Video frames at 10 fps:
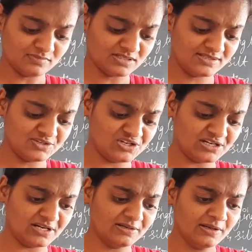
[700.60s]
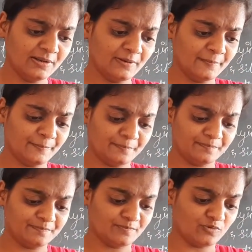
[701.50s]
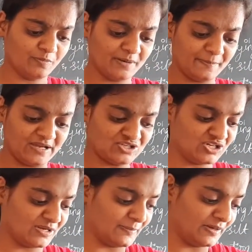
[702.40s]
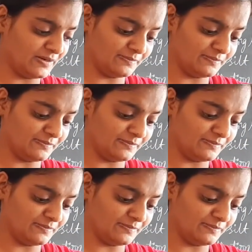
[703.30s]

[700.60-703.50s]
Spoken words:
See children, open page number,